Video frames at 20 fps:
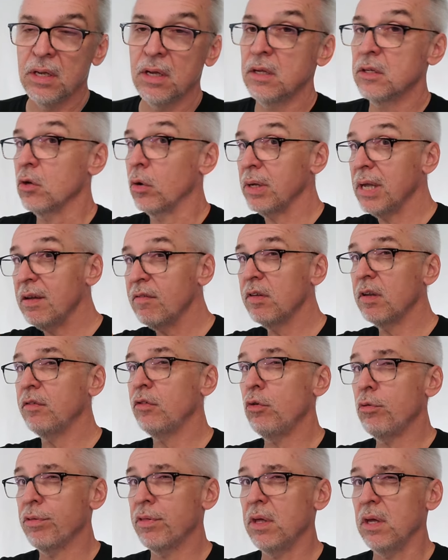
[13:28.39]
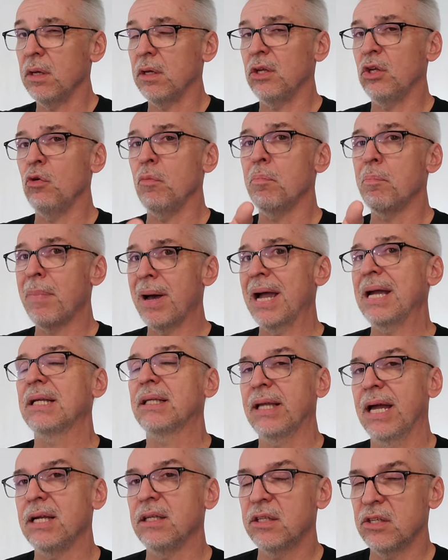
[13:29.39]
So even if you think you might
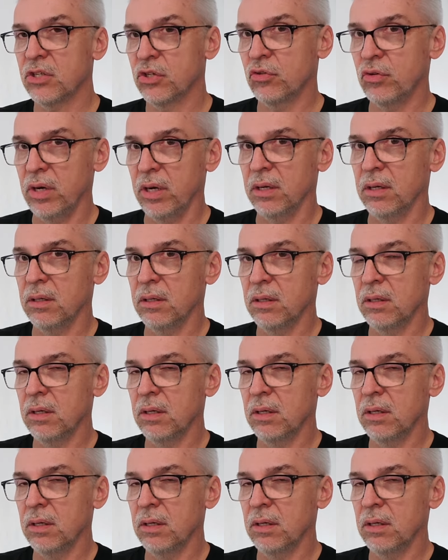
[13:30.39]
like this trick,